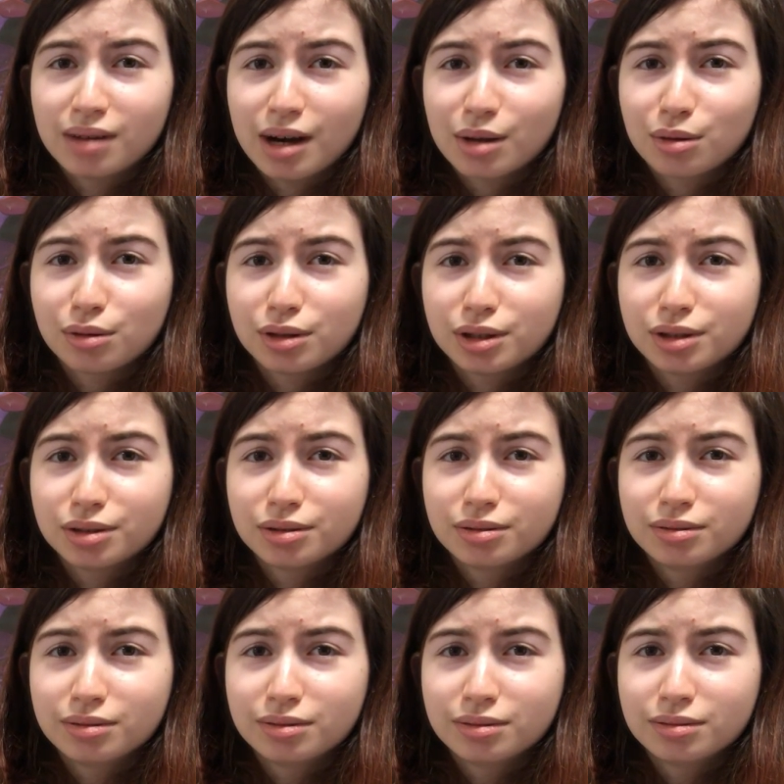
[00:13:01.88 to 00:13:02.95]
I don't
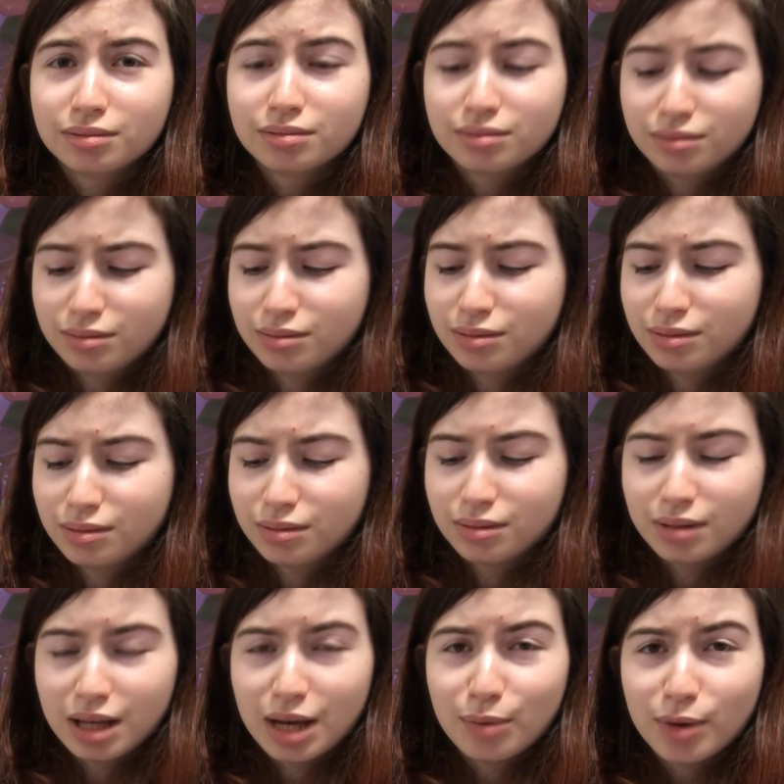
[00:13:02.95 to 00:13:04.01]
know.
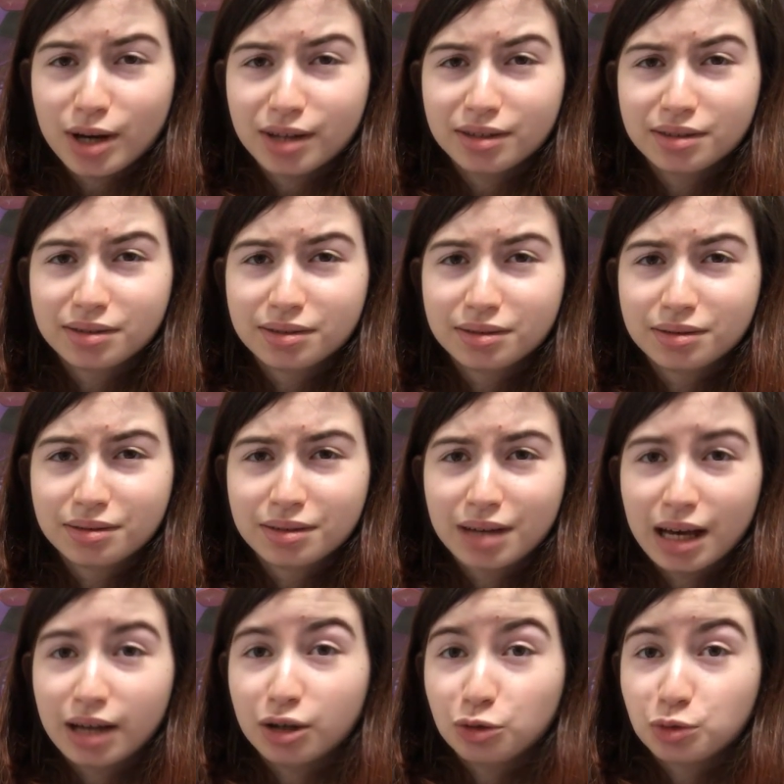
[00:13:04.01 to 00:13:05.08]
Am I?
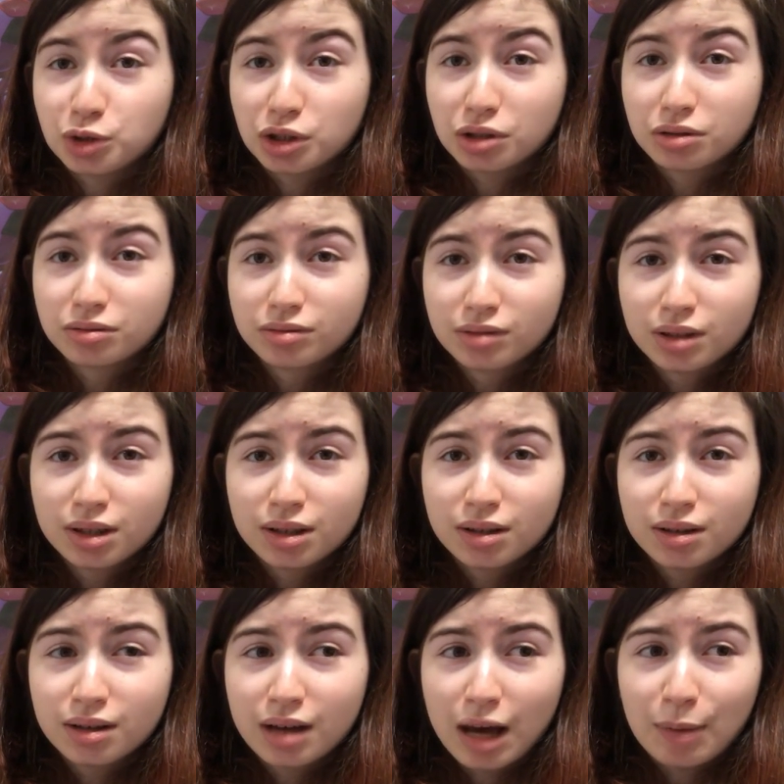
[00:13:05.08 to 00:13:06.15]
I hope so.
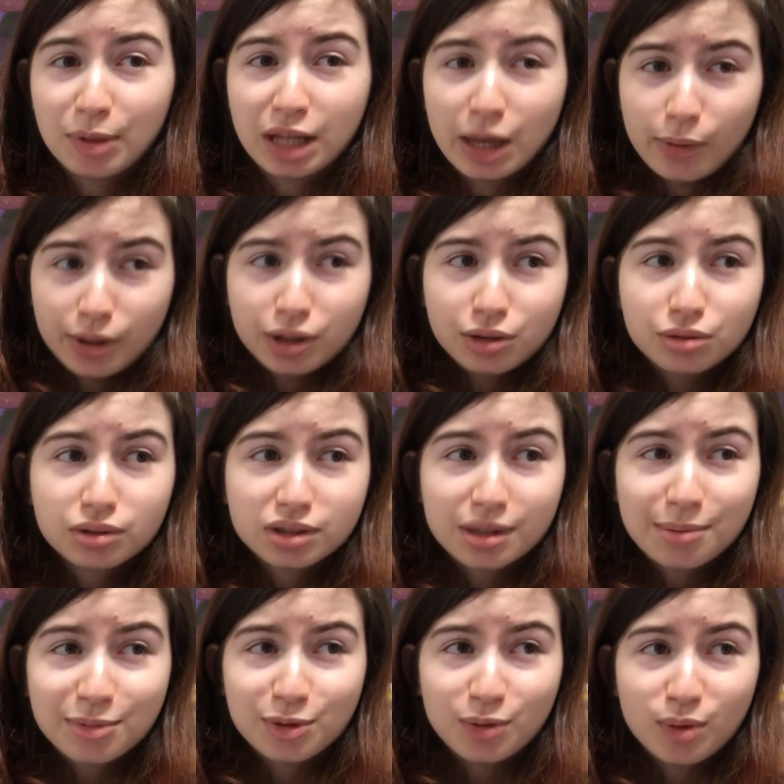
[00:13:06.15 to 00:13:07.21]
I mean, I want to do
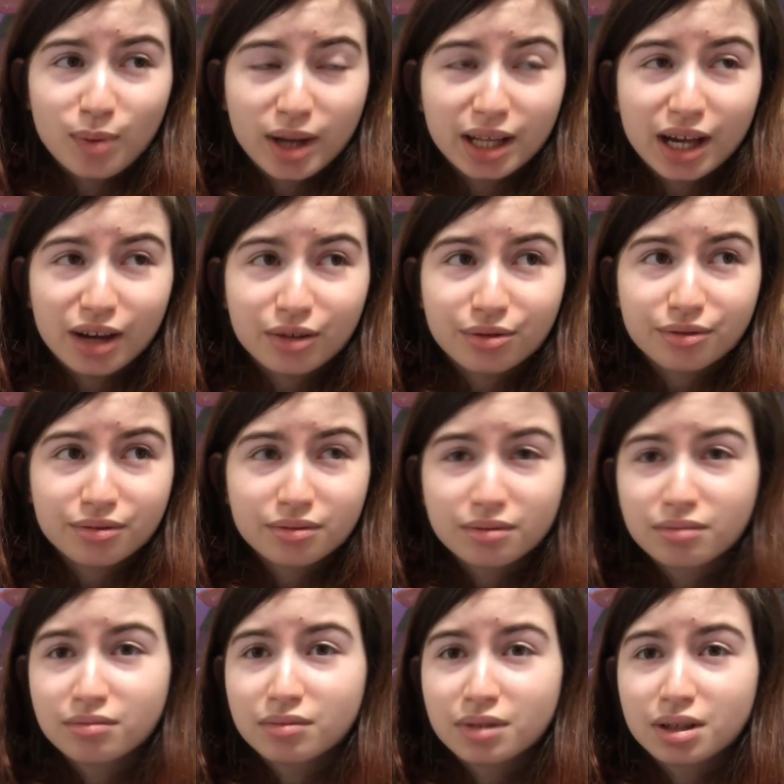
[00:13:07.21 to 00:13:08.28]
something with my life.
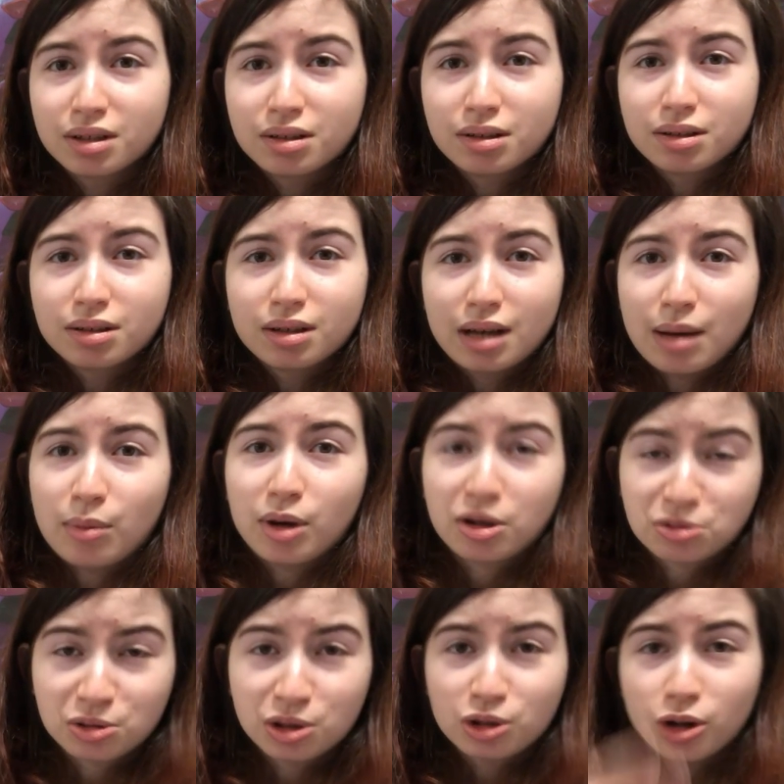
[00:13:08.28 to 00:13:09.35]
I'm
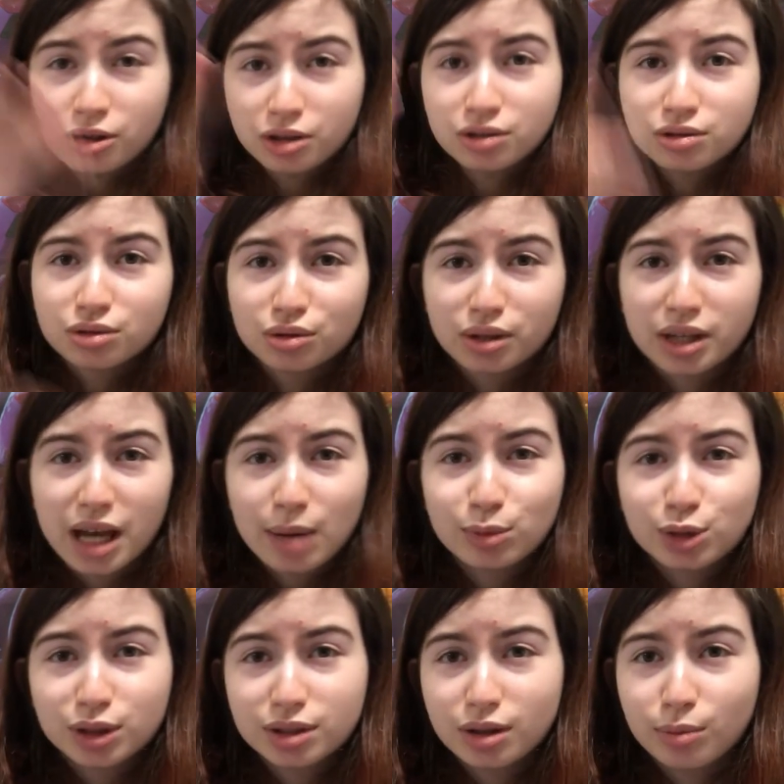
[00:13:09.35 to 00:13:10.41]
currently talking to a
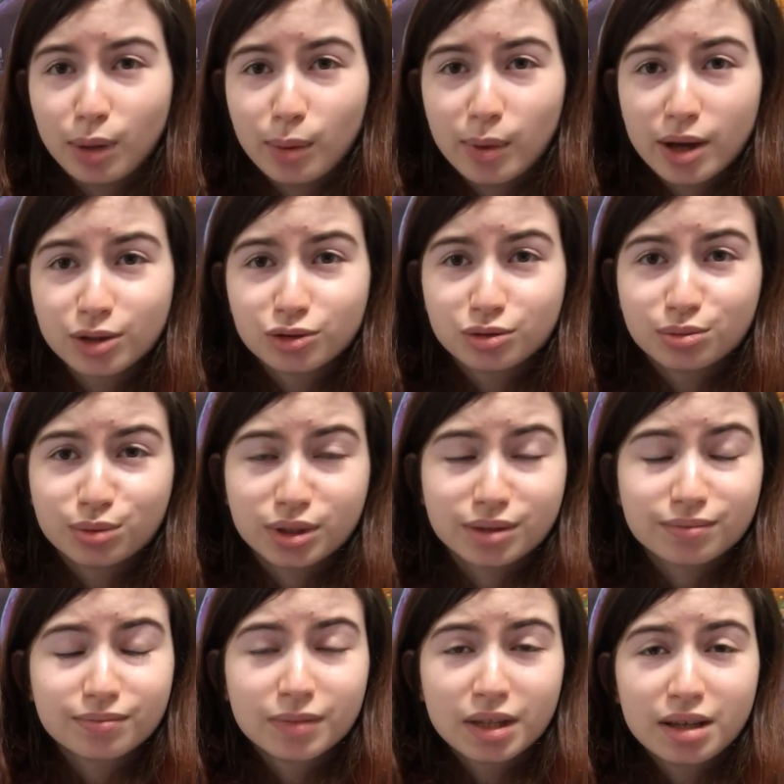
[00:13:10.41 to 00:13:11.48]
camera on my bedroom,
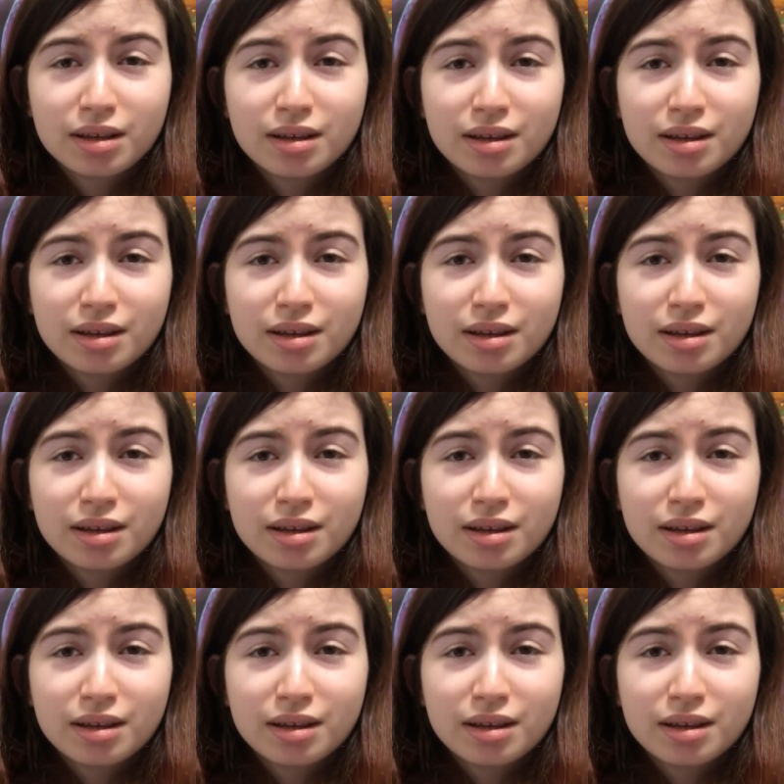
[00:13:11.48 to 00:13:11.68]
but